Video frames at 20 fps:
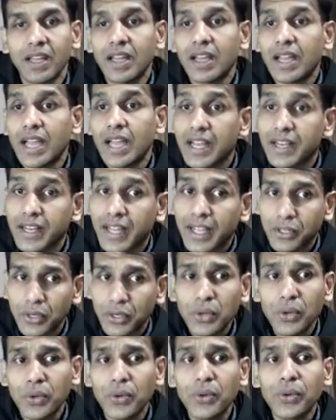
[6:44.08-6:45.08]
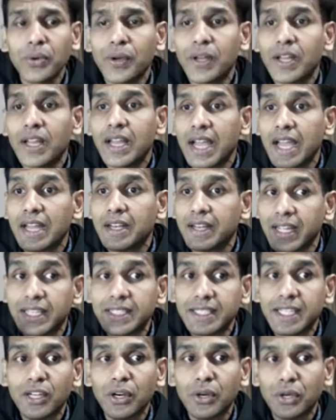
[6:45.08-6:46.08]
And I know at x
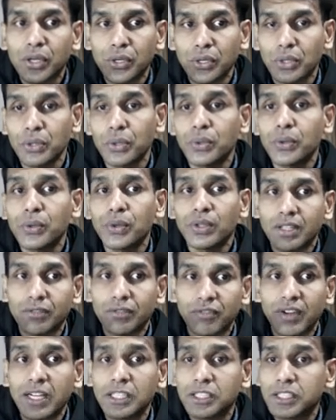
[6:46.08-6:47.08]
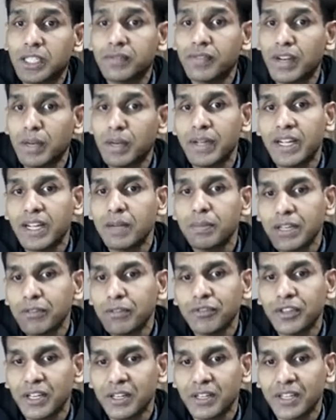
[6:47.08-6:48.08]
equal to 2, the function will become
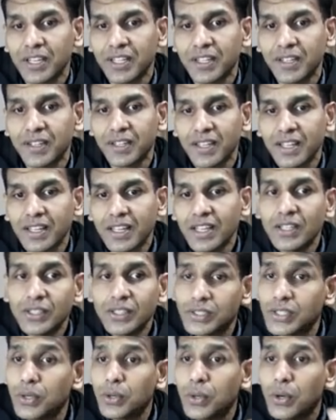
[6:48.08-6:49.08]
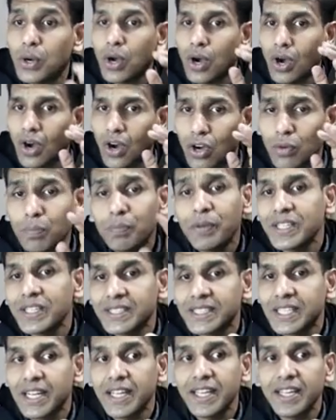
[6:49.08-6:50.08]
infinity. So
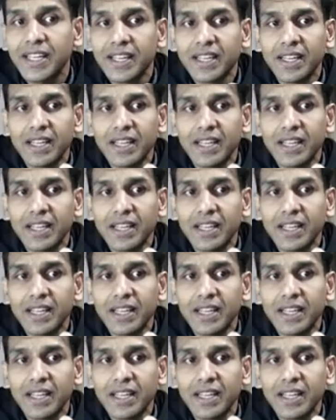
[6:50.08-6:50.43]
obviously,